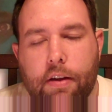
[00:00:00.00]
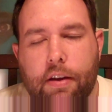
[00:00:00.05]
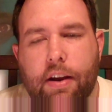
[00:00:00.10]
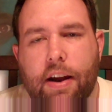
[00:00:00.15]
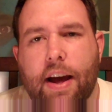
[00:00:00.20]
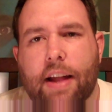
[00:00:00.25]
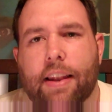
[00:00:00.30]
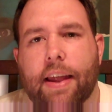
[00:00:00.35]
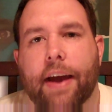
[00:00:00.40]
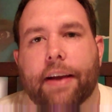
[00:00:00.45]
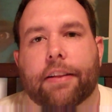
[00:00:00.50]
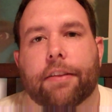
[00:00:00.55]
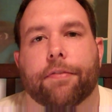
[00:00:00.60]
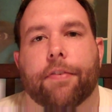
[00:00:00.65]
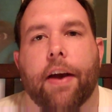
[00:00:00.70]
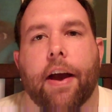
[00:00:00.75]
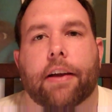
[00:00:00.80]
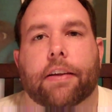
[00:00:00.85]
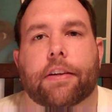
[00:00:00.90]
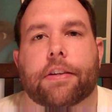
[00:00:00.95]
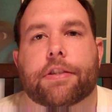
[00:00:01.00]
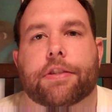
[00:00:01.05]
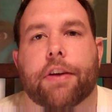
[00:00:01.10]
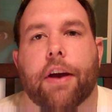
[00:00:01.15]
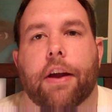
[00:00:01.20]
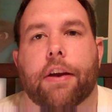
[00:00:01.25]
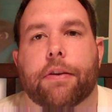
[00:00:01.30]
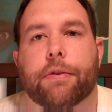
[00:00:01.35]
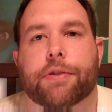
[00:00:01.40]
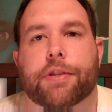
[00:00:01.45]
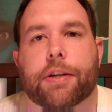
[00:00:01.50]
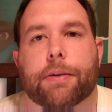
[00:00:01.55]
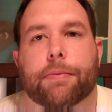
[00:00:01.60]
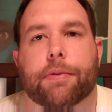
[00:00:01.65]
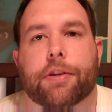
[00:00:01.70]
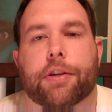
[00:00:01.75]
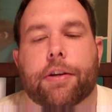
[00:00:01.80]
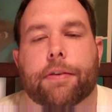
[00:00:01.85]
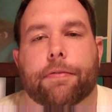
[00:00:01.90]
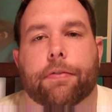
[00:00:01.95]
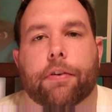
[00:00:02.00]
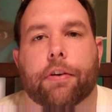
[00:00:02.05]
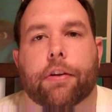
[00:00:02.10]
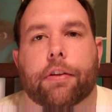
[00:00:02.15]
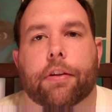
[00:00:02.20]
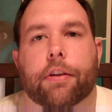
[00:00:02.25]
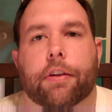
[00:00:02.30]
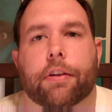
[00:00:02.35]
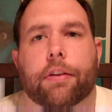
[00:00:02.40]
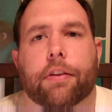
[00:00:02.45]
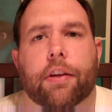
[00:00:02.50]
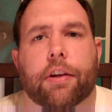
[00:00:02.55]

you know, I like the fact that it's trying to do something different.